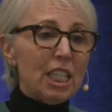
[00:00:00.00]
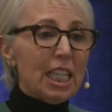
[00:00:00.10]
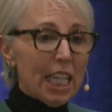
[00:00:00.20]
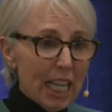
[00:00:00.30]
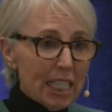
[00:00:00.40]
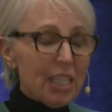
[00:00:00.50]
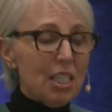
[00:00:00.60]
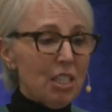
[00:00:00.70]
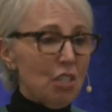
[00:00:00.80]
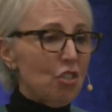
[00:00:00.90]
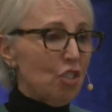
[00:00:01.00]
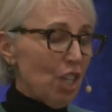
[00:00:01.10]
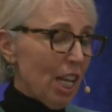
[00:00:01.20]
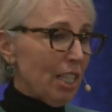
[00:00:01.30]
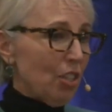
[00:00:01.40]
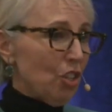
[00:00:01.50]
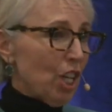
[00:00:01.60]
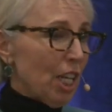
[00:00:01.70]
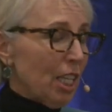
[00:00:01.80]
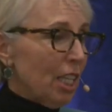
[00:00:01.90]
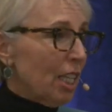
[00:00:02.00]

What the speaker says: Yes, this is challenging.